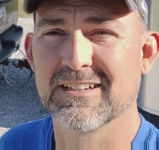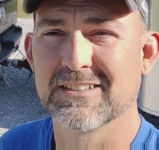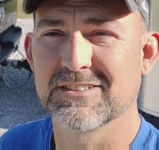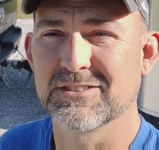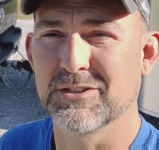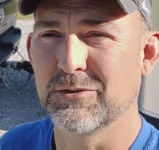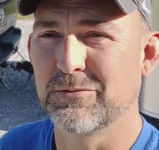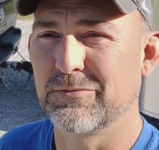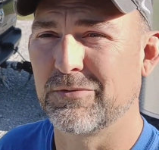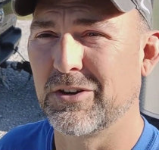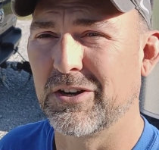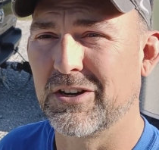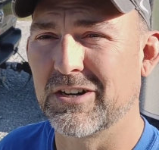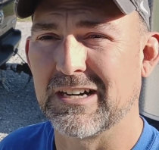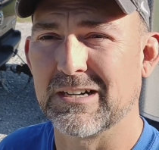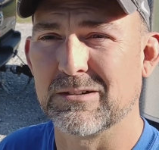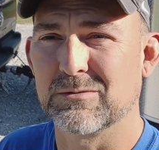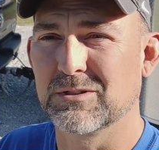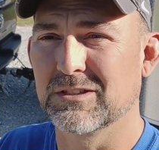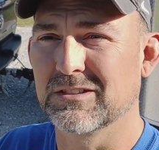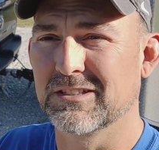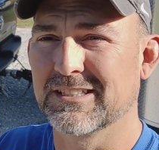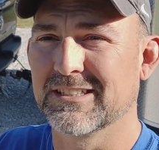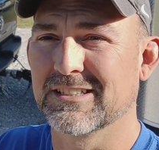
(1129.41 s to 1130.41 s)
So far, I
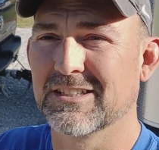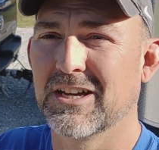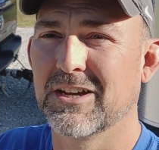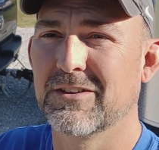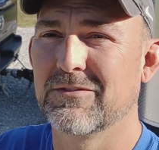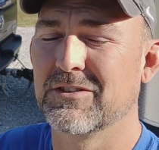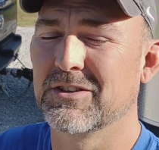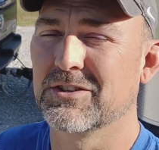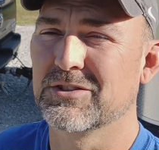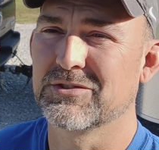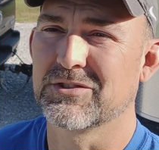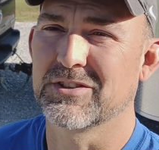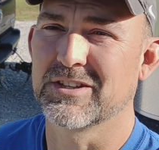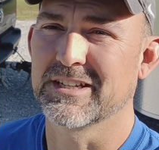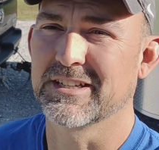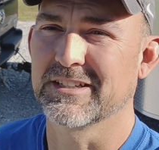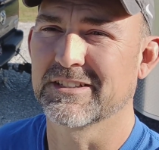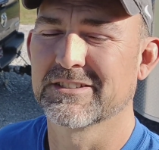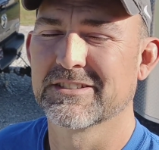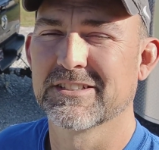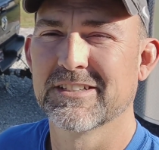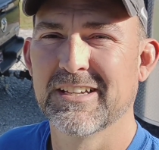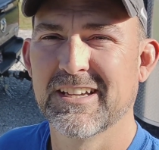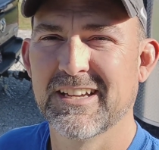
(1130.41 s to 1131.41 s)
really love these
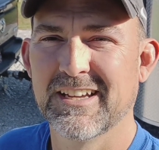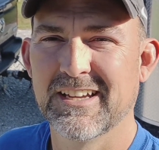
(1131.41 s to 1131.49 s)
things.